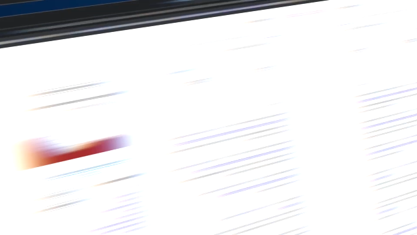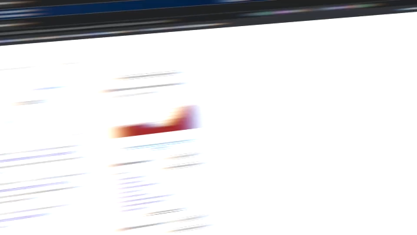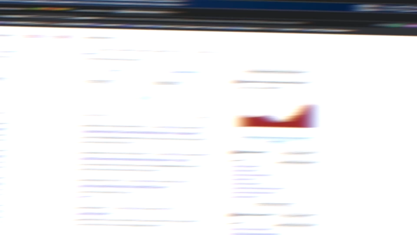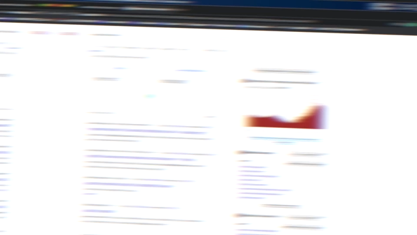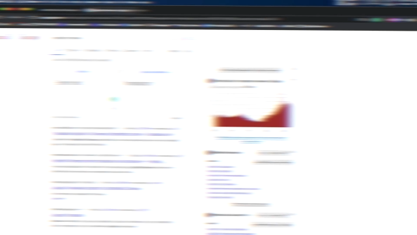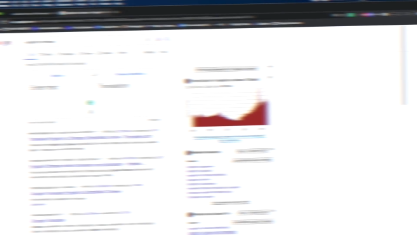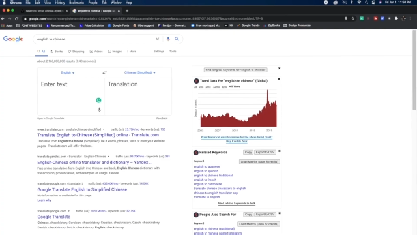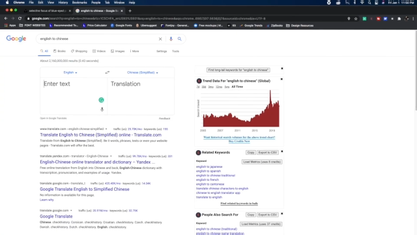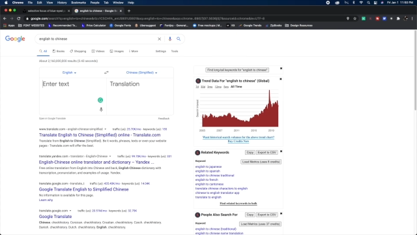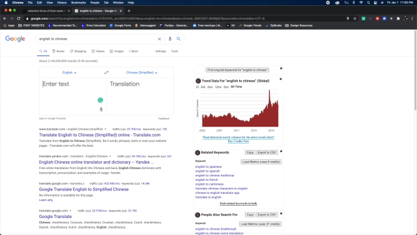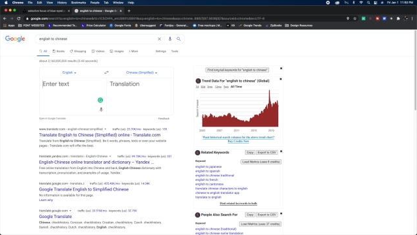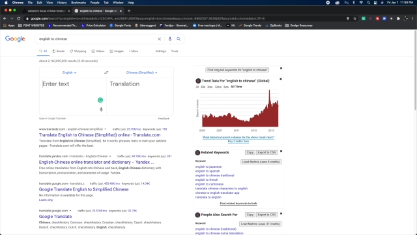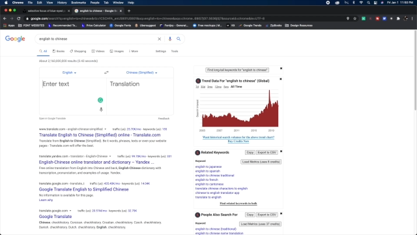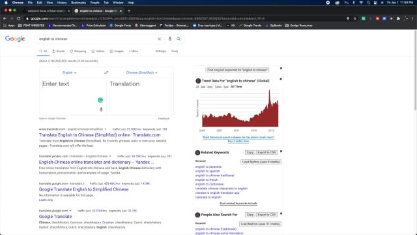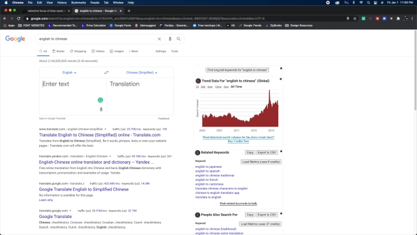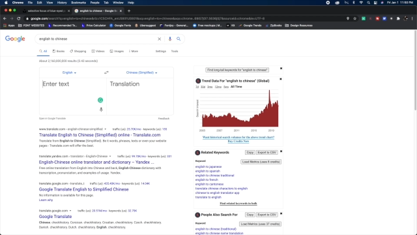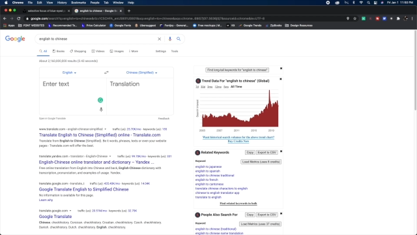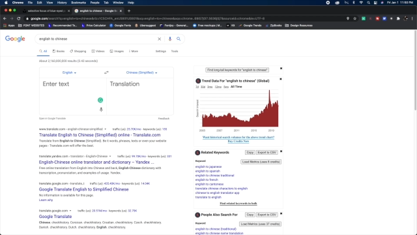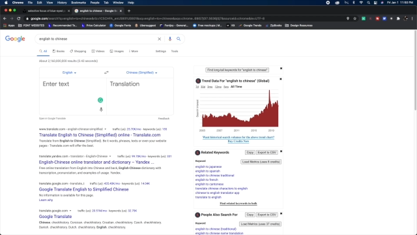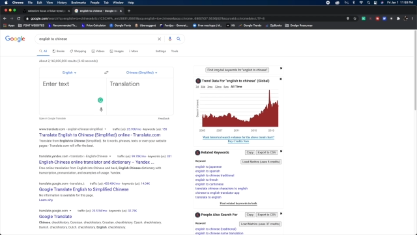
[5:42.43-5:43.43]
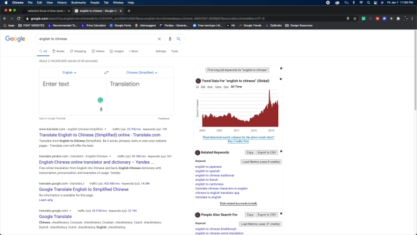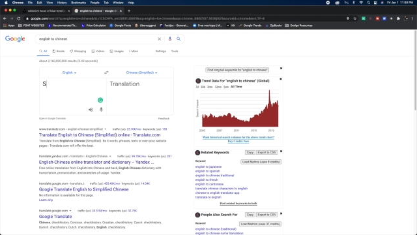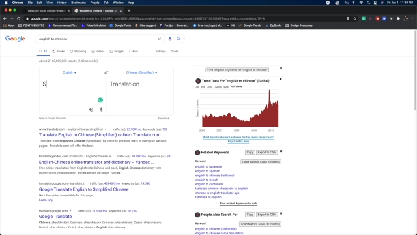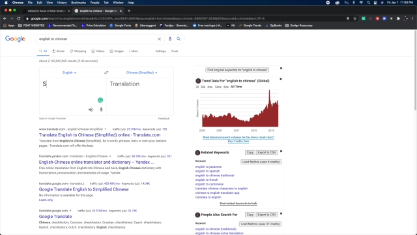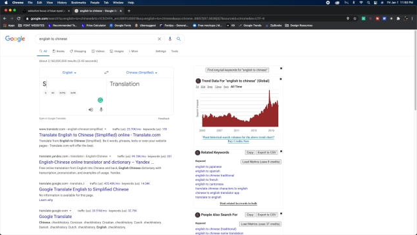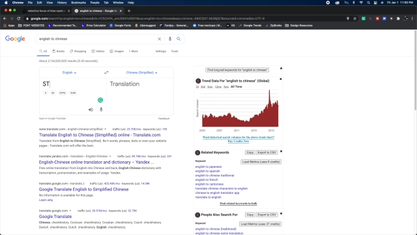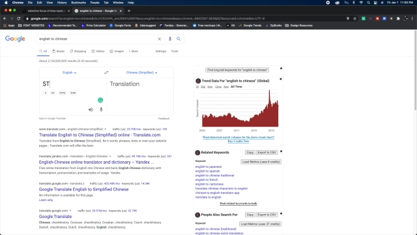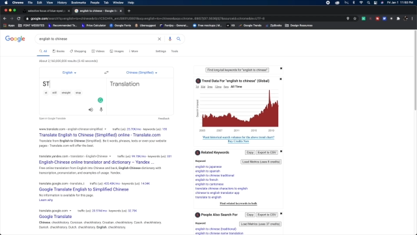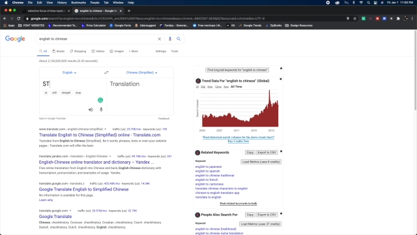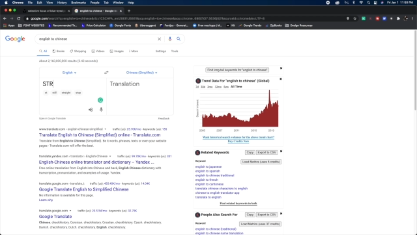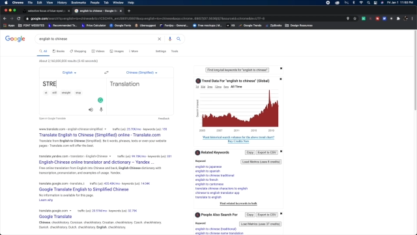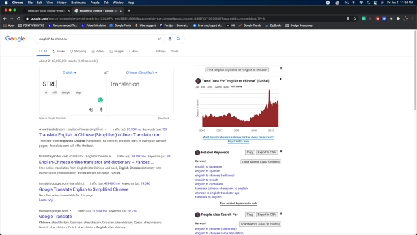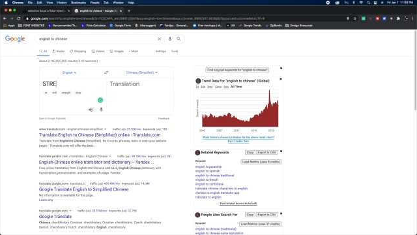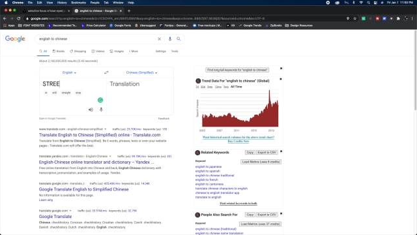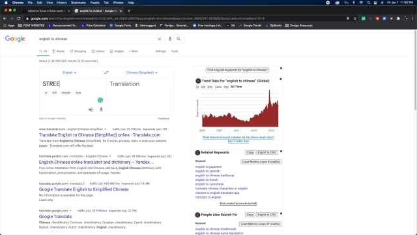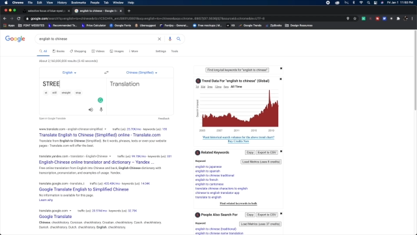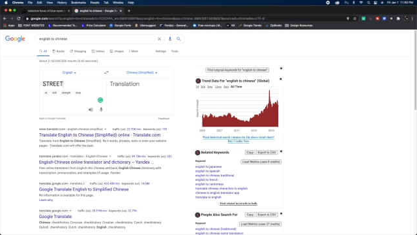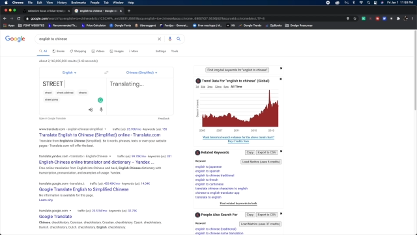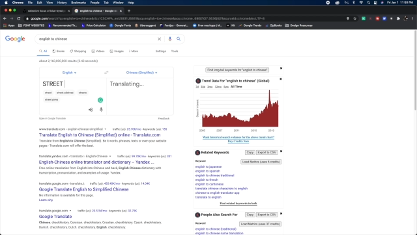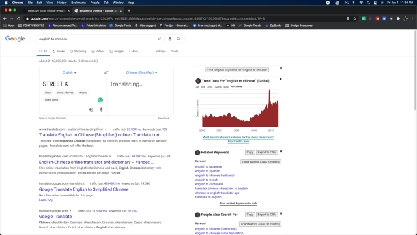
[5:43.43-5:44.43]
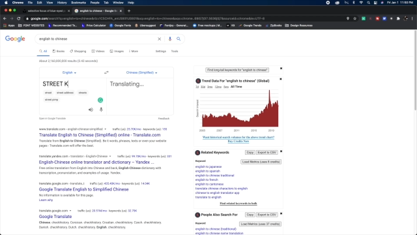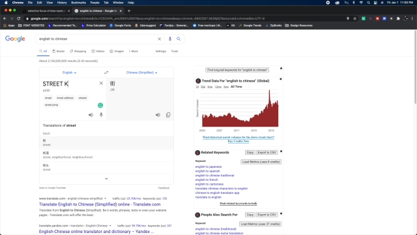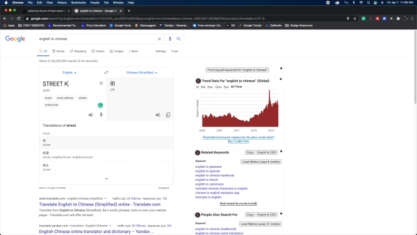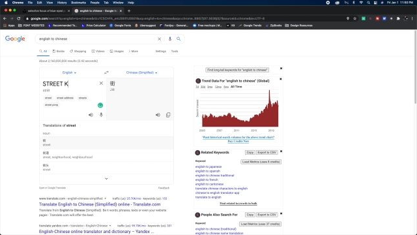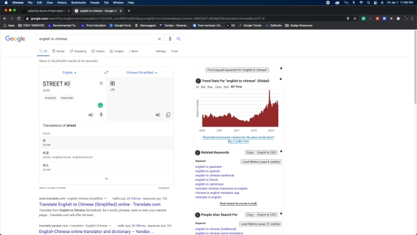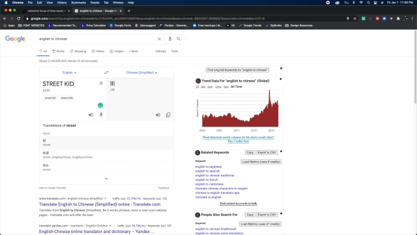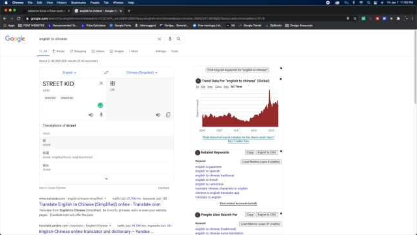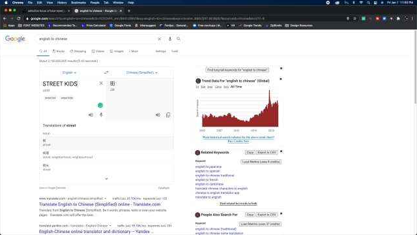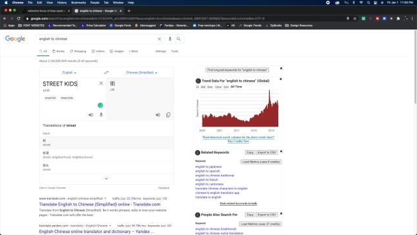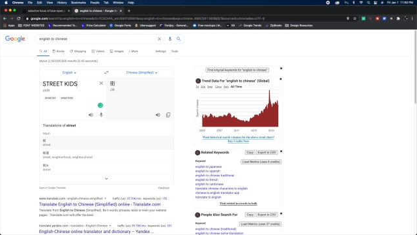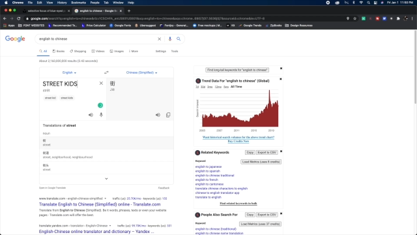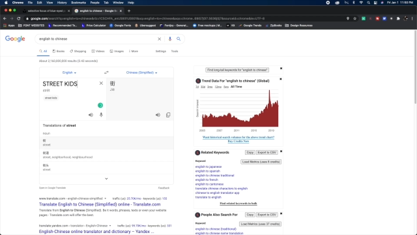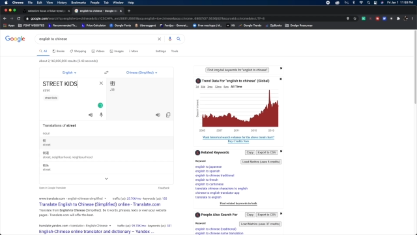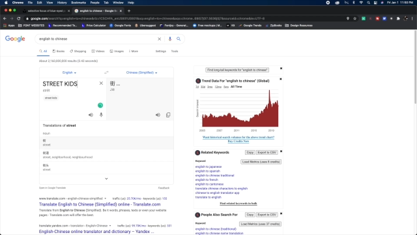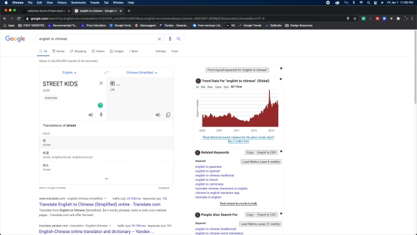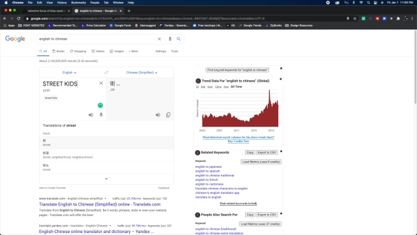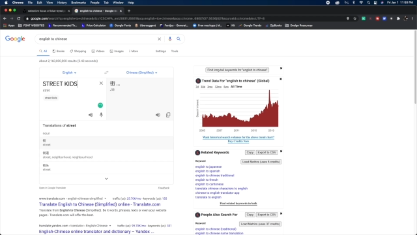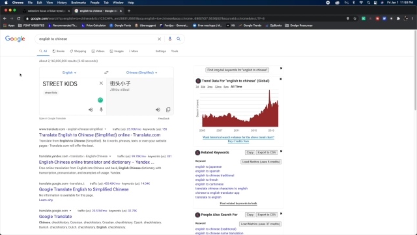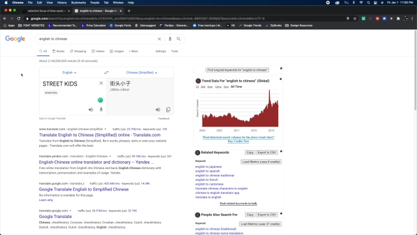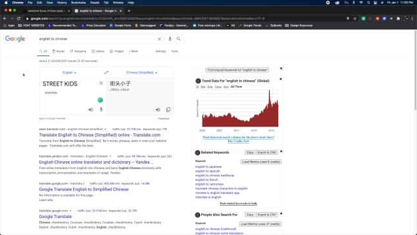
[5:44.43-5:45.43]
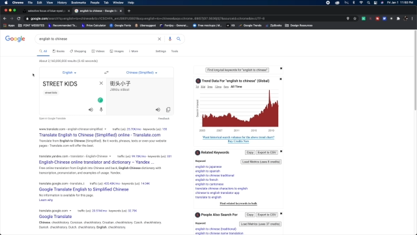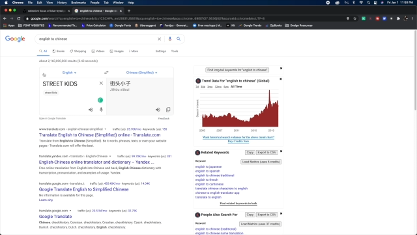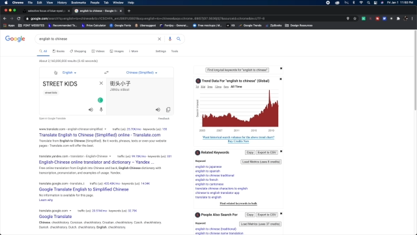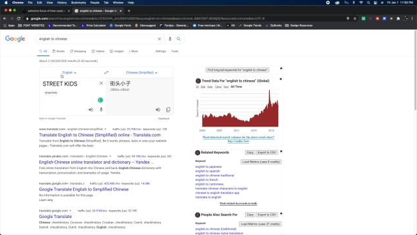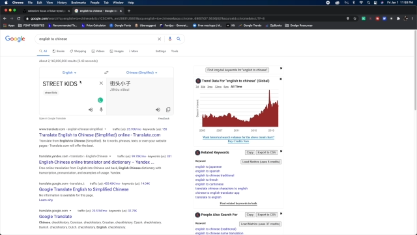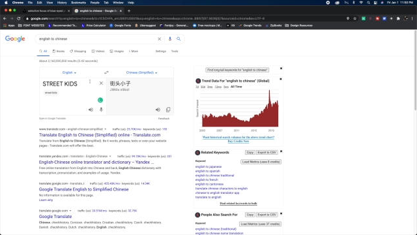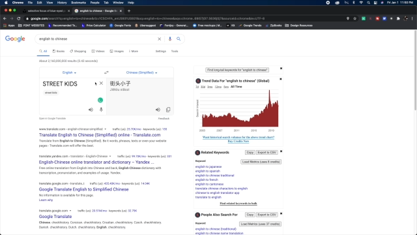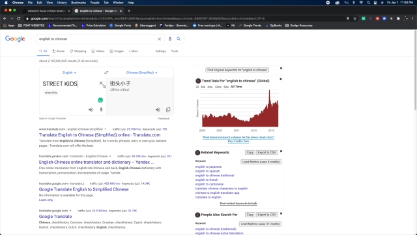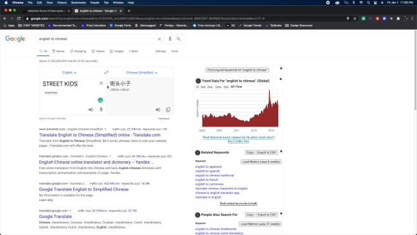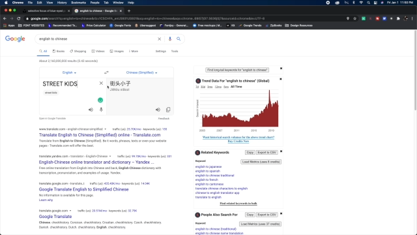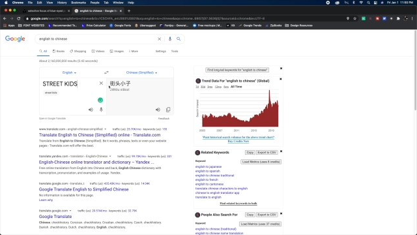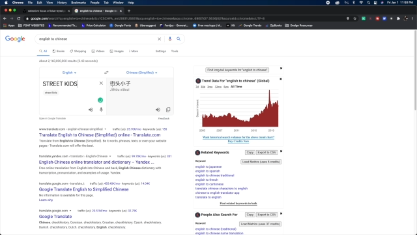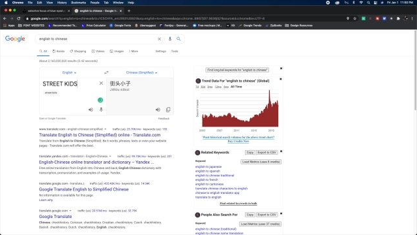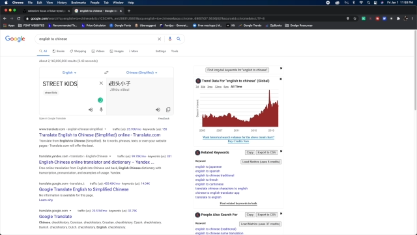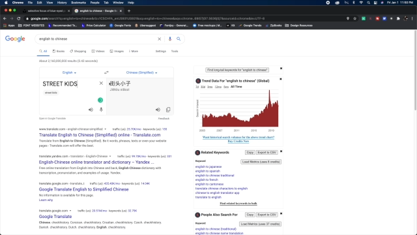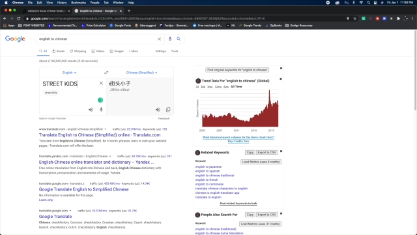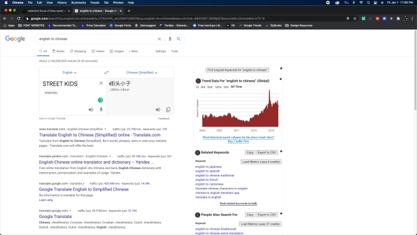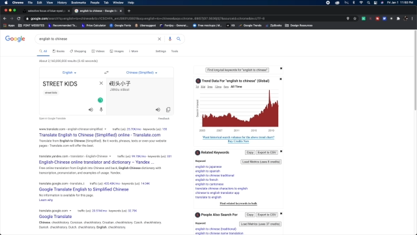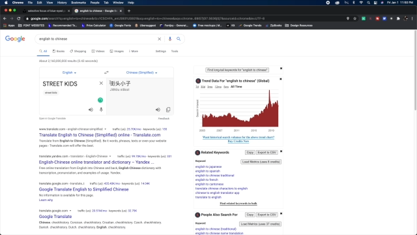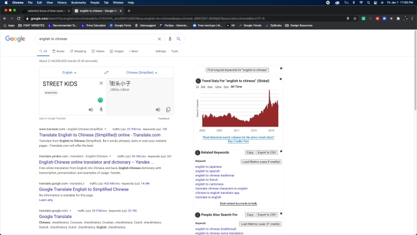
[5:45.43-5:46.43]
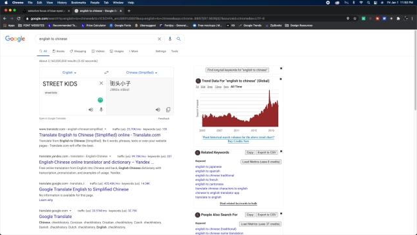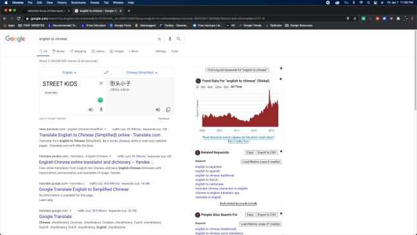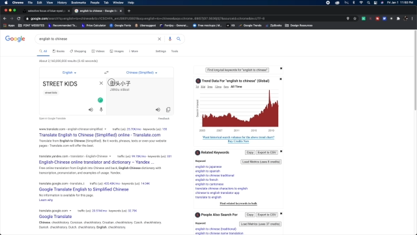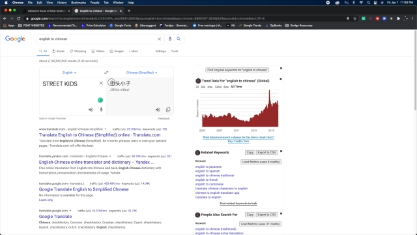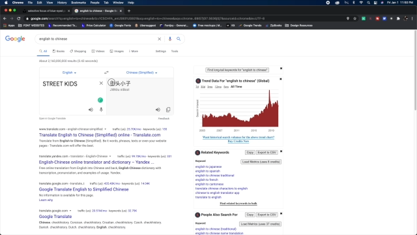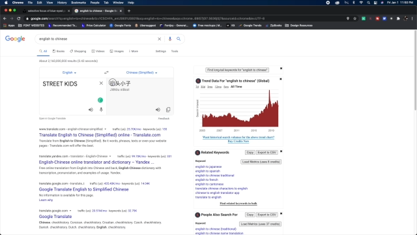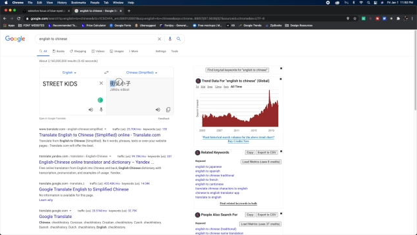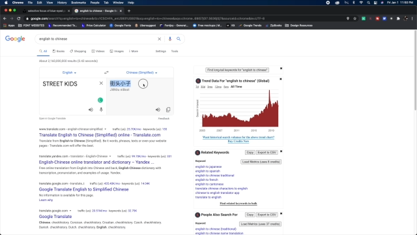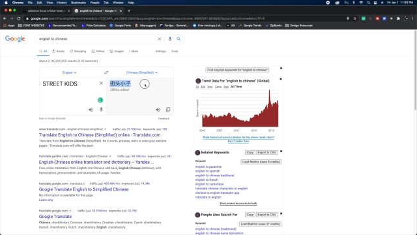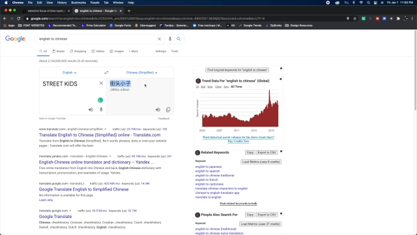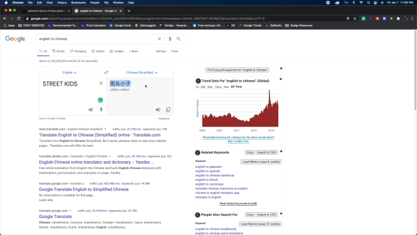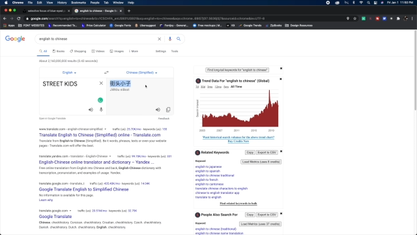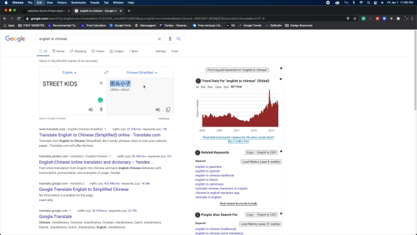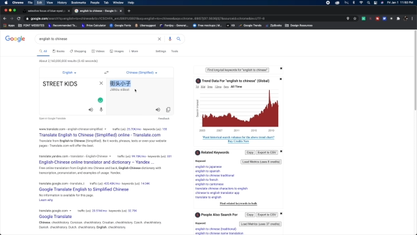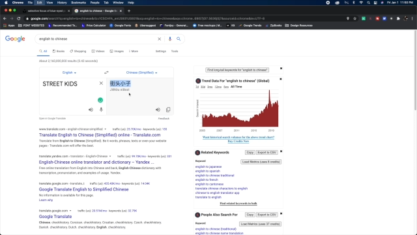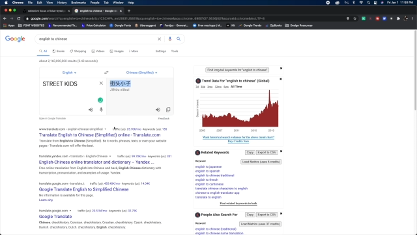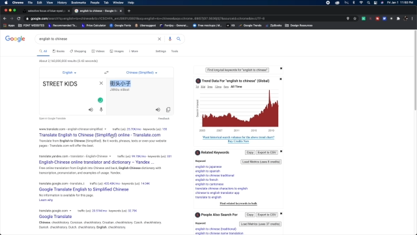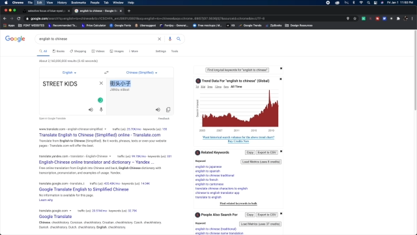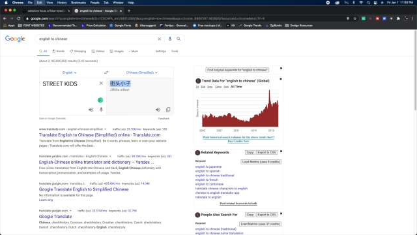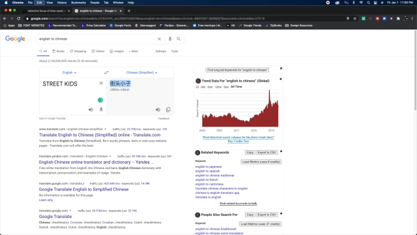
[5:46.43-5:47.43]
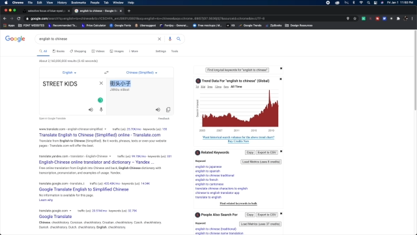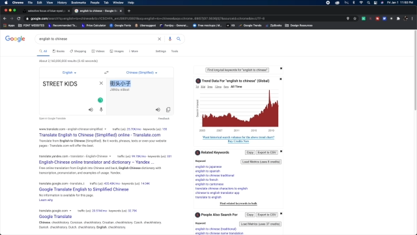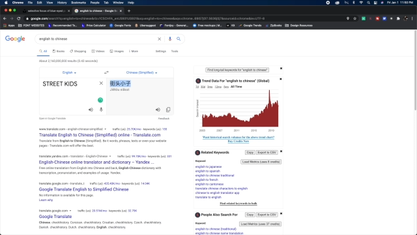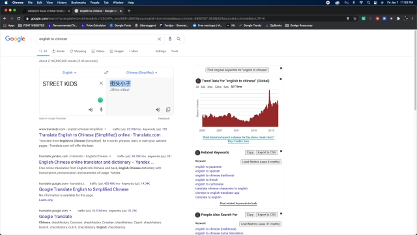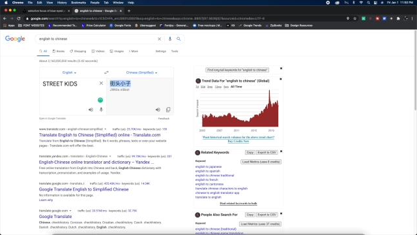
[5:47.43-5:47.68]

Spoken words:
(no speaker visible)